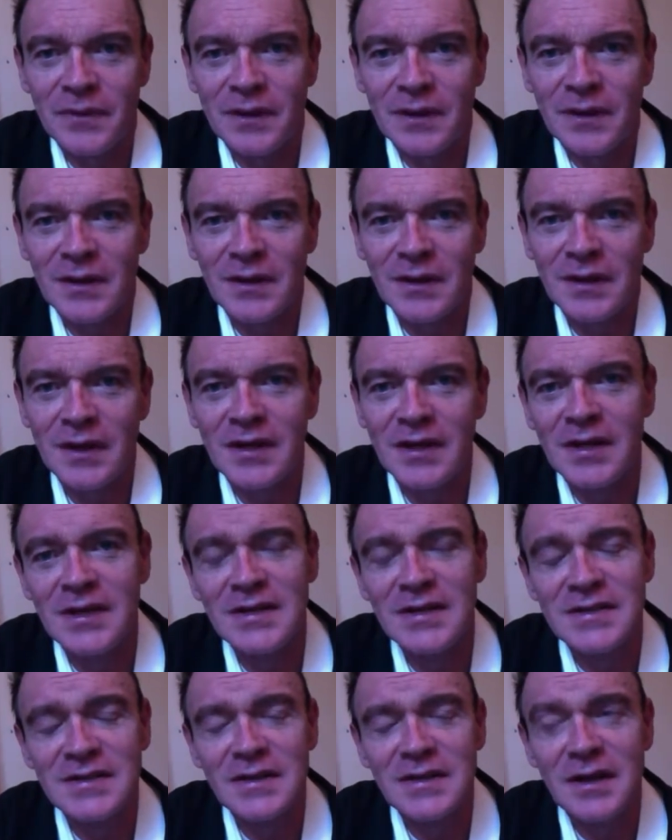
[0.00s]
It is
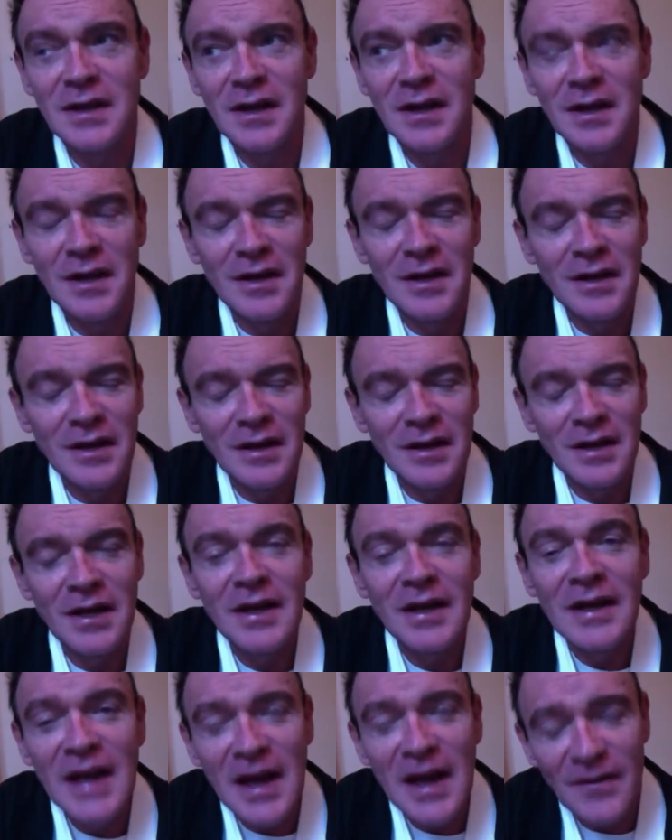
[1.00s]

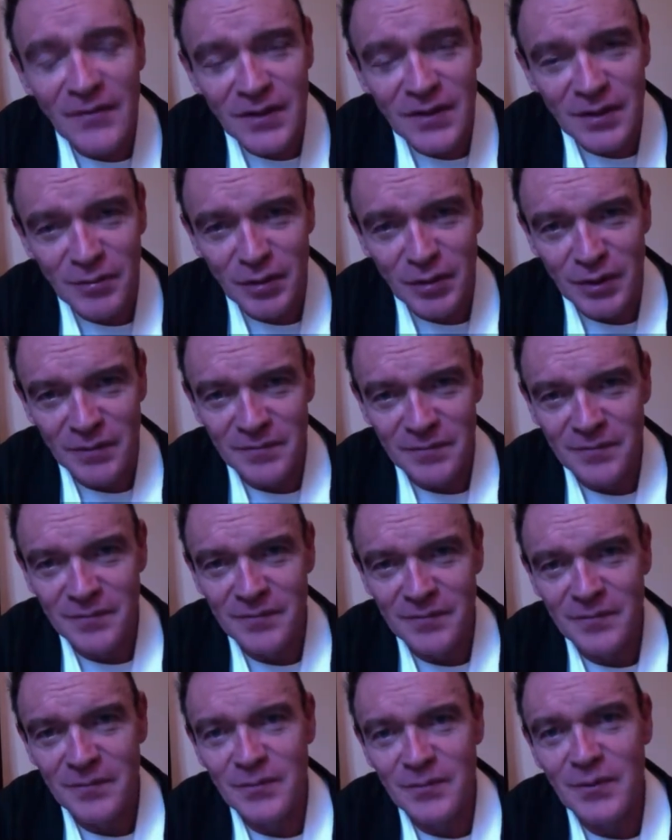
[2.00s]
inevitable
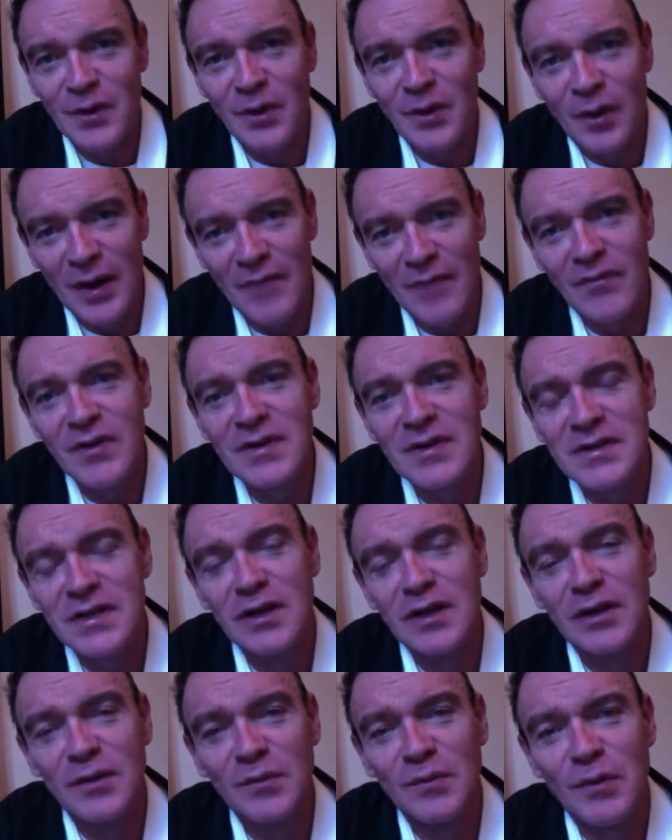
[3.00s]
that every single
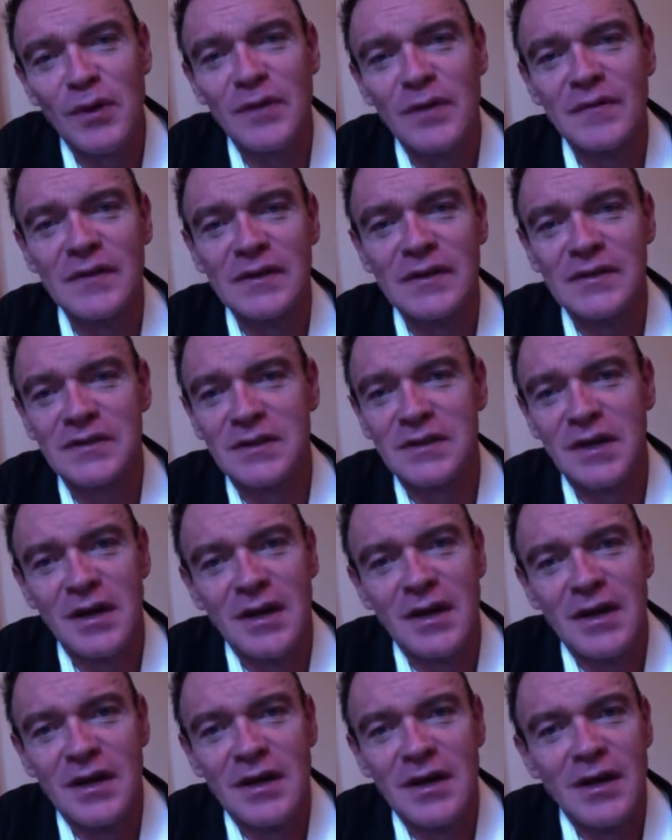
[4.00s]
one of us
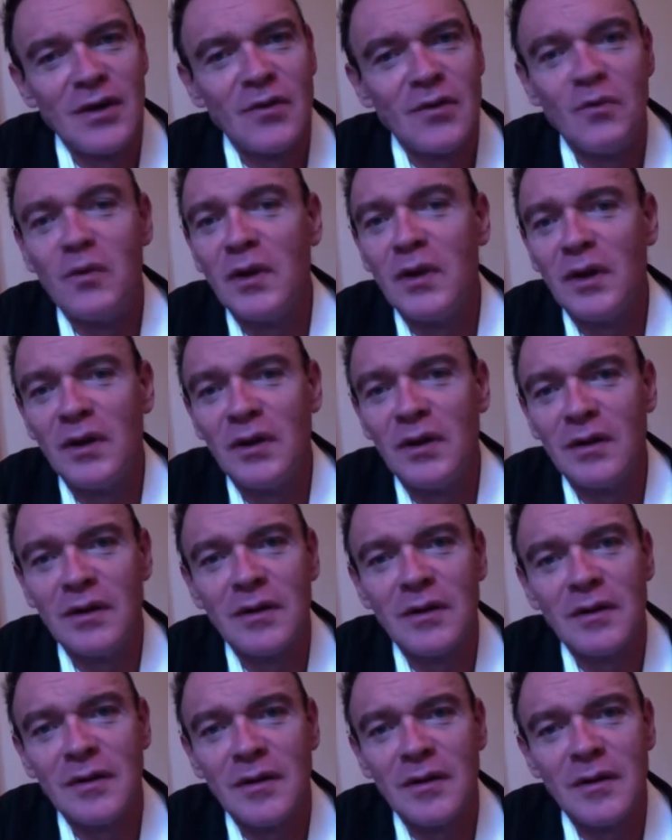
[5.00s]
will
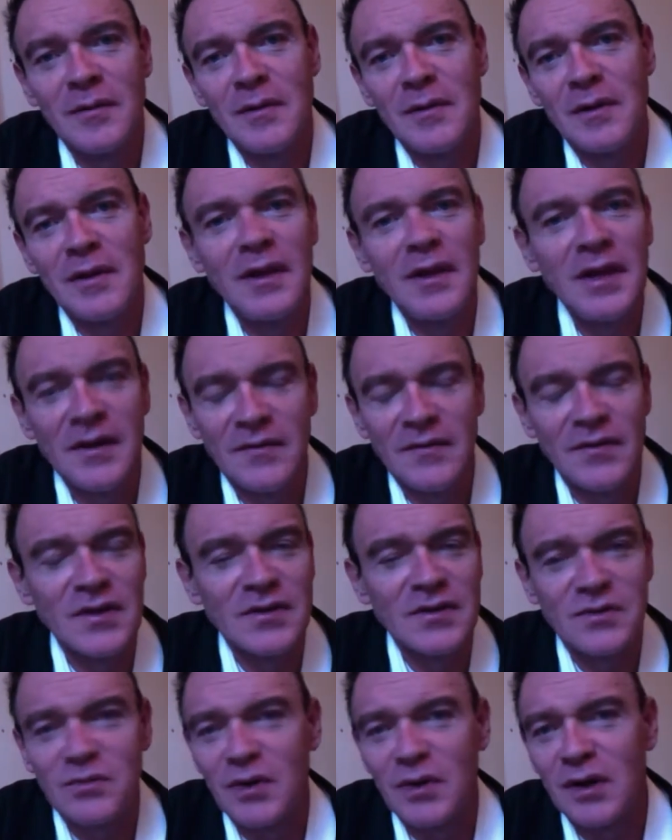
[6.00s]
leave this
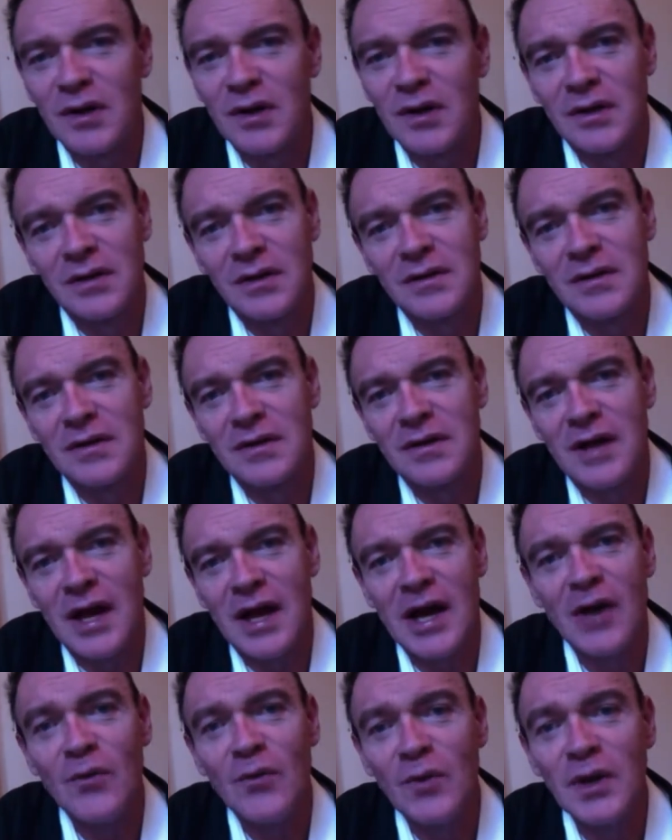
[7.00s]
world. How
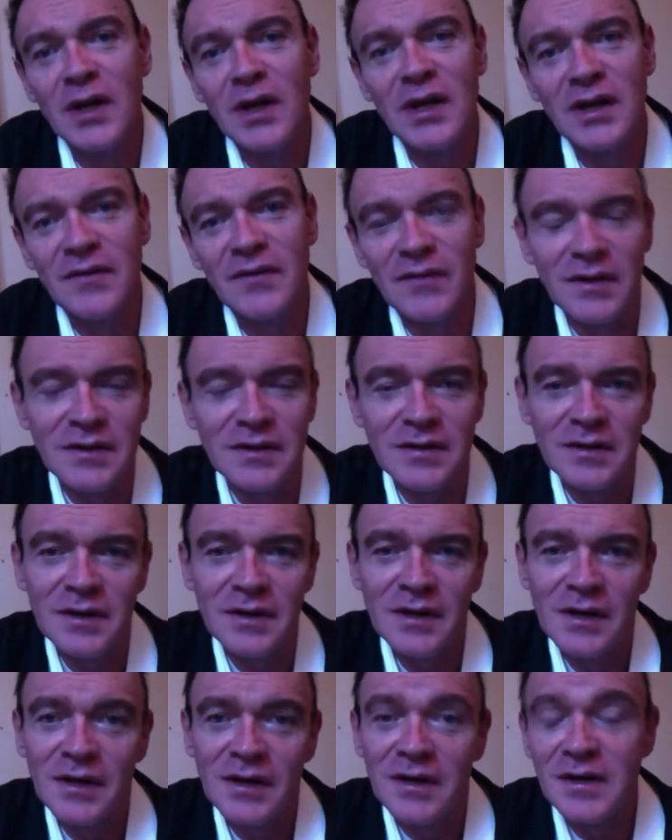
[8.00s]
we leave it
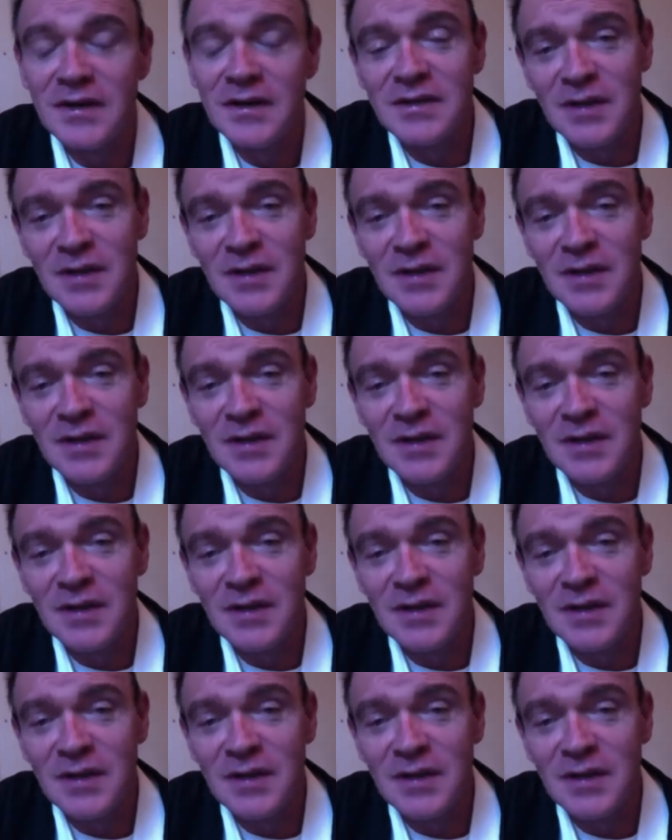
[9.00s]
is up